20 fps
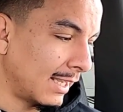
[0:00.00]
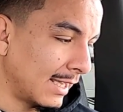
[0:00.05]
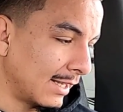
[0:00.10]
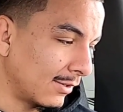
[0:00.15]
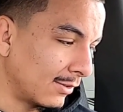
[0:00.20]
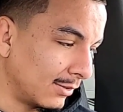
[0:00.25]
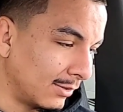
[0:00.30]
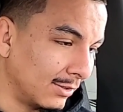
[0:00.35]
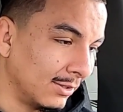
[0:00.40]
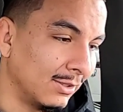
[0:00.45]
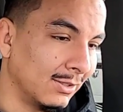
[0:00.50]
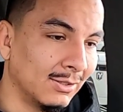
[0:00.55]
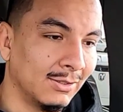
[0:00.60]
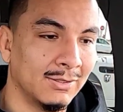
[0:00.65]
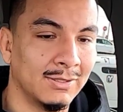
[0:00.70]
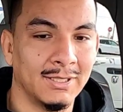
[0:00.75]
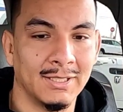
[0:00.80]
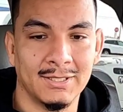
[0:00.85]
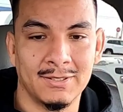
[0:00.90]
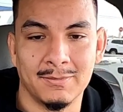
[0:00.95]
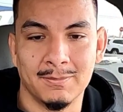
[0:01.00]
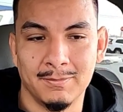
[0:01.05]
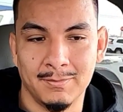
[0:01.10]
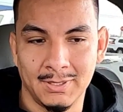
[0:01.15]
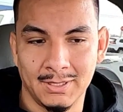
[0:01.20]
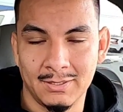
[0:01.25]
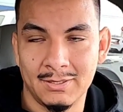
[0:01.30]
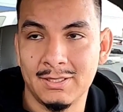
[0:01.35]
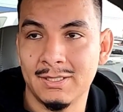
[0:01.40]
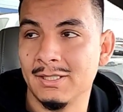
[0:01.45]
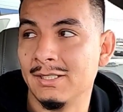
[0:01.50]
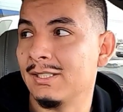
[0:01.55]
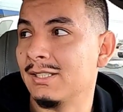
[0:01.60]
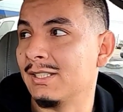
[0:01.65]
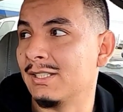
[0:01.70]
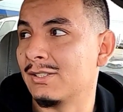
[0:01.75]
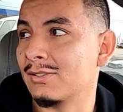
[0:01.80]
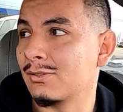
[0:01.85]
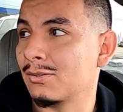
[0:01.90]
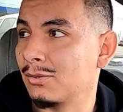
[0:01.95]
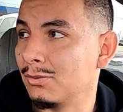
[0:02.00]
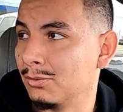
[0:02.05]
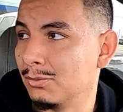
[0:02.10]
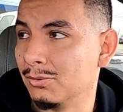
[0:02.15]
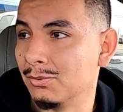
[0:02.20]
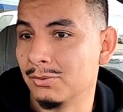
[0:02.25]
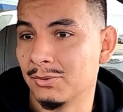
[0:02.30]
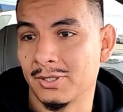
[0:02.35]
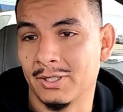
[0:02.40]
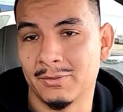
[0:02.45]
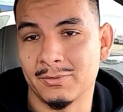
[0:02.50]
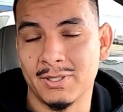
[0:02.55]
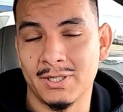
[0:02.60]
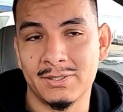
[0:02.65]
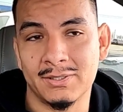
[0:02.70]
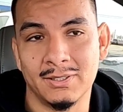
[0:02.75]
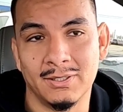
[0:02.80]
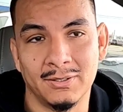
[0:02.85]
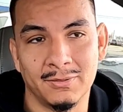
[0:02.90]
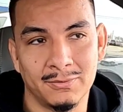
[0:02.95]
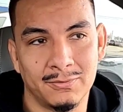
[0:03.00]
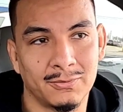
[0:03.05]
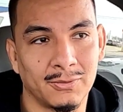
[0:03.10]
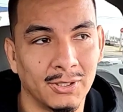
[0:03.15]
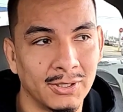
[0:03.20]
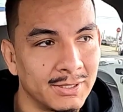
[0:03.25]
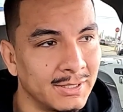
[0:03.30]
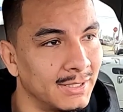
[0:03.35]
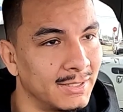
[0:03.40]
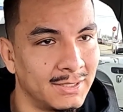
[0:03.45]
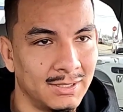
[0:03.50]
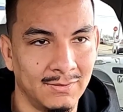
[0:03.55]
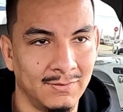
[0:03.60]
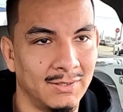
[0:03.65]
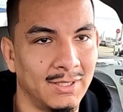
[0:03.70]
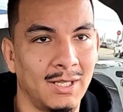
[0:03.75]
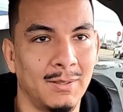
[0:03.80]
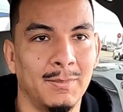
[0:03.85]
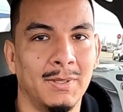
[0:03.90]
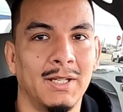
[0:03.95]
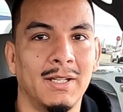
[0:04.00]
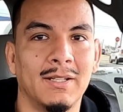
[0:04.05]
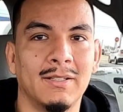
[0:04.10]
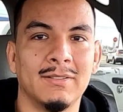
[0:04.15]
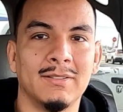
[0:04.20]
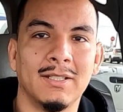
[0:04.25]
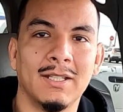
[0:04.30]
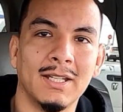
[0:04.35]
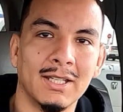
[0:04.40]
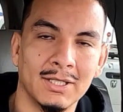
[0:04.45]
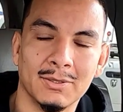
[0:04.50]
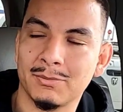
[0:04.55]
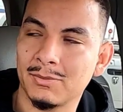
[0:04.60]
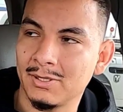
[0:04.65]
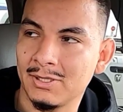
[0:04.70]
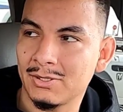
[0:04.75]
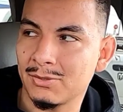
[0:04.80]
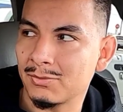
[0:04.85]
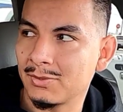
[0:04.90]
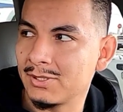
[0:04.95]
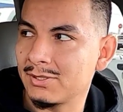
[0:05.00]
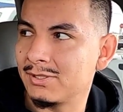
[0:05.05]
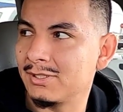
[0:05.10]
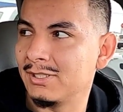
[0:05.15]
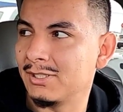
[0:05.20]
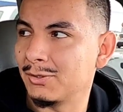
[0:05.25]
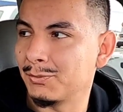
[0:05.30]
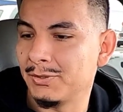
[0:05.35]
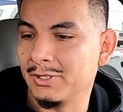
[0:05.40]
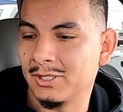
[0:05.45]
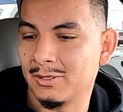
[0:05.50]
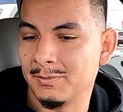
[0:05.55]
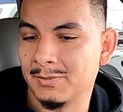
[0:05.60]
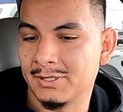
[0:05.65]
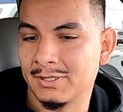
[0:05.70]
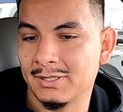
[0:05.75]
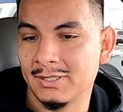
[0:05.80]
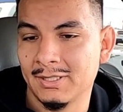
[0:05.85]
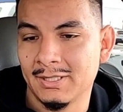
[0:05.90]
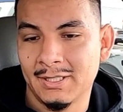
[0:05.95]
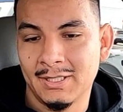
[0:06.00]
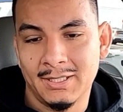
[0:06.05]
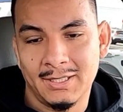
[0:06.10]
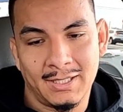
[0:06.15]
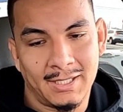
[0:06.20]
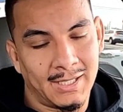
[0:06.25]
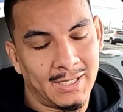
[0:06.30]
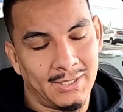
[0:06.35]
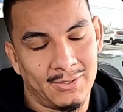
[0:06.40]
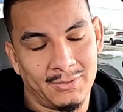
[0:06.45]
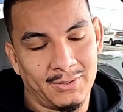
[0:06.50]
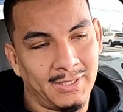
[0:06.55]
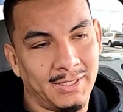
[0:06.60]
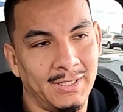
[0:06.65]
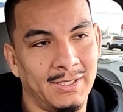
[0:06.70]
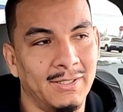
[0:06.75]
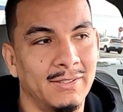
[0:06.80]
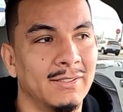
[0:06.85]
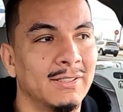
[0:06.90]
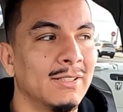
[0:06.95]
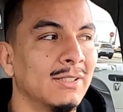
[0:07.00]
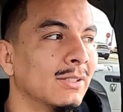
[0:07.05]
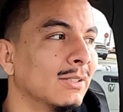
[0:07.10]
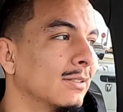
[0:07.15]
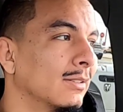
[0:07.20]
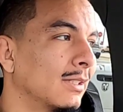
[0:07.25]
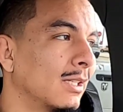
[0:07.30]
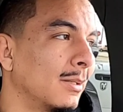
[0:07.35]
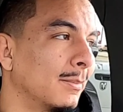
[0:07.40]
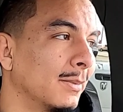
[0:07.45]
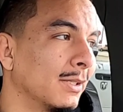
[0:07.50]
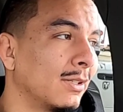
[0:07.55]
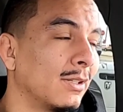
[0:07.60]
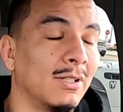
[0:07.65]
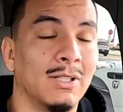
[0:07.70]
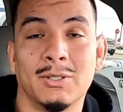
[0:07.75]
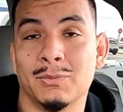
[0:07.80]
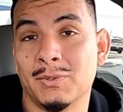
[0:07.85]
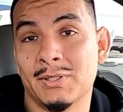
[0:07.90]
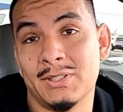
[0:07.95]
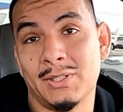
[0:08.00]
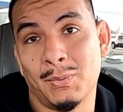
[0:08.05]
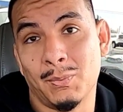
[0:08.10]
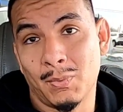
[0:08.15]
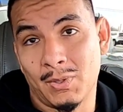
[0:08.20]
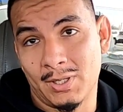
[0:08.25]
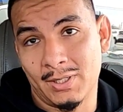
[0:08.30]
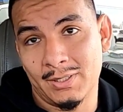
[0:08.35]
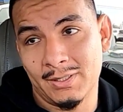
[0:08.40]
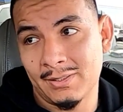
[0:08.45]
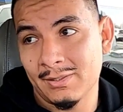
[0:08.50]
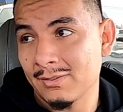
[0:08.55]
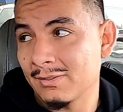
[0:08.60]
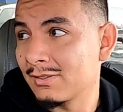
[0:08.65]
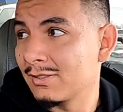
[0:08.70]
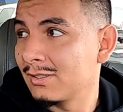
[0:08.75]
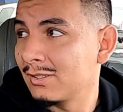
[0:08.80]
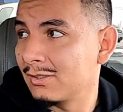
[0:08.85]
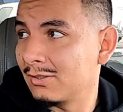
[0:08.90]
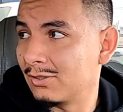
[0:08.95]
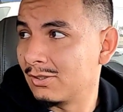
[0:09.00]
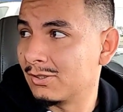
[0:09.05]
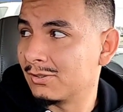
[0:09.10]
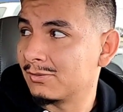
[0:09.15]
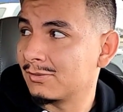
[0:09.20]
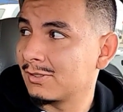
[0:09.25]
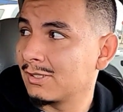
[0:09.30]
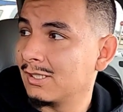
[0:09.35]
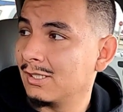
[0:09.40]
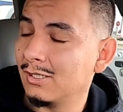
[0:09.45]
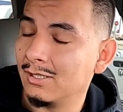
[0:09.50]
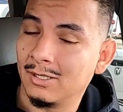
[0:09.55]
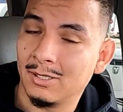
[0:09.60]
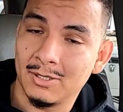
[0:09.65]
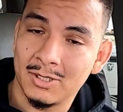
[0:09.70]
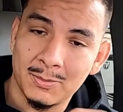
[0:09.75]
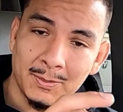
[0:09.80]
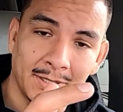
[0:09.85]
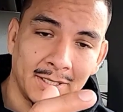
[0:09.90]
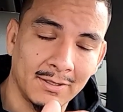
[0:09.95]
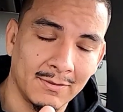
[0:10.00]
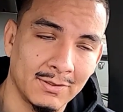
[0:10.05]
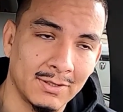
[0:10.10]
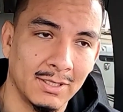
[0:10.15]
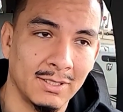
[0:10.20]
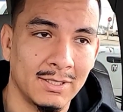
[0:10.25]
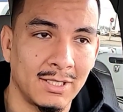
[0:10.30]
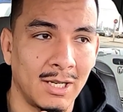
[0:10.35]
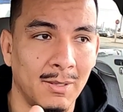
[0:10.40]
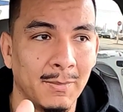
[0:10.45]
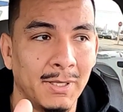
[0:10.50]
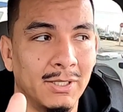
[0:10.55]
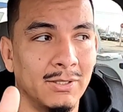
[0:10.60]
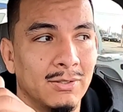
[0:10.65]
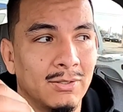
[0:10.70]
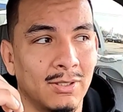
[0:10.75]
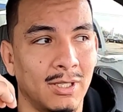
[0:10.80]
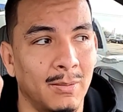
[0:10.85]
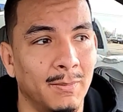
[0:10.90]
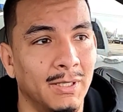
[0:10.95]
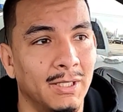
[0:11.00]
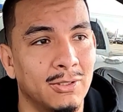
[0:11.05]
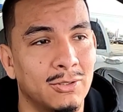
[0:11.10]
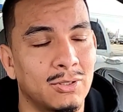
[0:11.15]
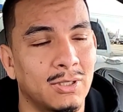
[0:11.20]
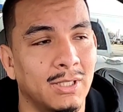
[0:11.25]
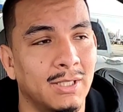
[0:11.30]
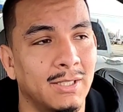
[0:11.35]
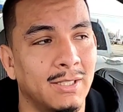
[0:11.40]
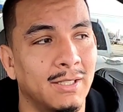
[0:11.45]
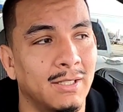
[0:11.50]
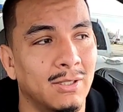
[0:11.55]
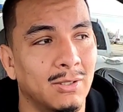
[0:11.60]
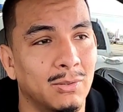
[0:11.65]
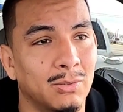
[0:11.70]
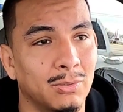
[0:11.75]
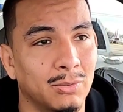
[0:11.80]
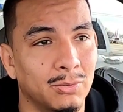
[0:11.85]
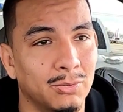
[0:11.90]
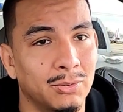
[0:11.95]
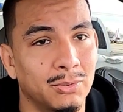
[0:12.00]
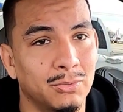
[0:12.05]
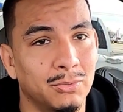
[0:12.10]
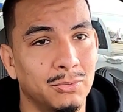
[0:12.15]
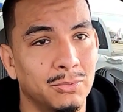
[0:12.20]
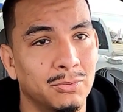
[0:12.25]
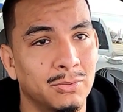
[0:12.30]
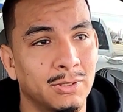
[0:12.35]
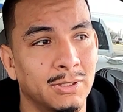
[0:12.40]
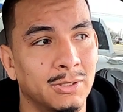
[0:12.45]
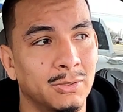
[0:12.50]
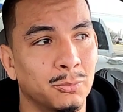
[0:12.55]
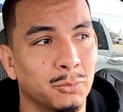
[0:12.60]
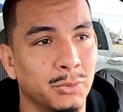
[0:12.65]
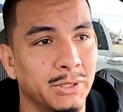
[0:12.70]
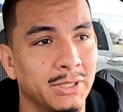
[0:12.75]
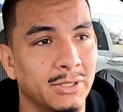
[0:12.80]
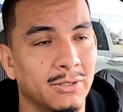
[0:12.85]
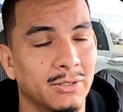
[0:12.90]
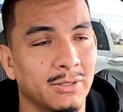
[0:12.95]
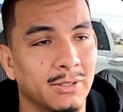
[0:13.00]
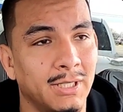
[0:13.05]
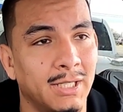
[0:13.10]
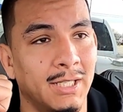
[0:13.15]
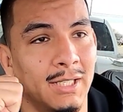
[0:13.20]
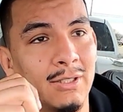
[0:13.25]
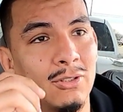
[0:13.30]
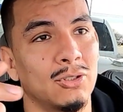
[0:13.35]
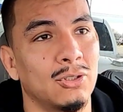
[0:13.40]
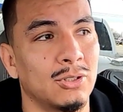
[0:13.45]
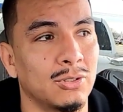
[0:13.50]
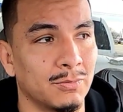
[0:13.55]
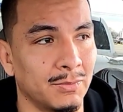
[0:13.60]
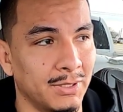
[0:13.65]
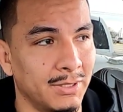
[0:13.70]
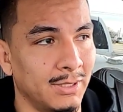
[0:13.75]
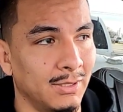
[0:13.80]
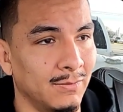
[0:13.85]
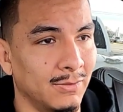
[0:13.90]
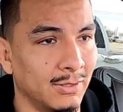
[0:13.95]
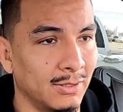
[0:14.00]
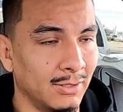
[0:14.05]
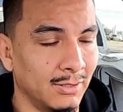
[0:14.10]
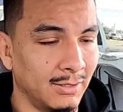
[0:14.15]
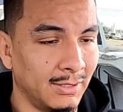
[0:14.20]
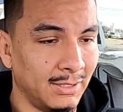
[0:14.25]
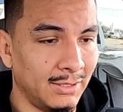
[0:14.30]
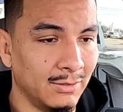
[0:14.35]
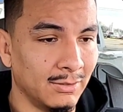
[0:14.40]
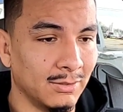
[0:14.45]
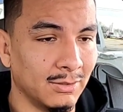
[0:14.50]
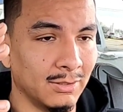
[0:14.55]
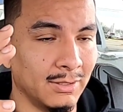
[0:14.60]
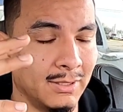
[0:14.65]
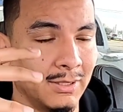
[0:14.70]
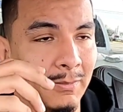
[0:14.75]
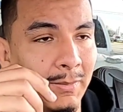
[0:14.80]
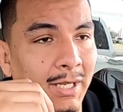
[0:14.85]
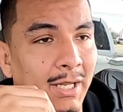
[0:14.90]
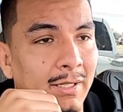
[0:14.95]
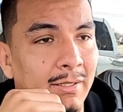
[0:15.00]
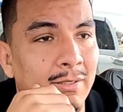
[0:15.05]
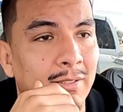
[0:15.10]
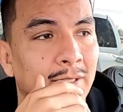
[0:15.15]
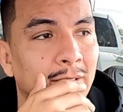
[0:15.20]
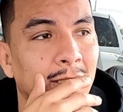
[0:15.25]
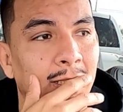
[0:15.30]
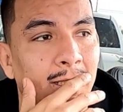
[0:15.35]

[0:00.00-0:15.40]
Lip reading: at all. It's minty, it's cool. The rust in the front isn't even that bad. Yeah, it's rusty in the rear, but I don't care. I'm gonna call it Rusty Wallace. You know, speaking of things that I may do, I may try to get a whole new rear hitch receiver deal in the back,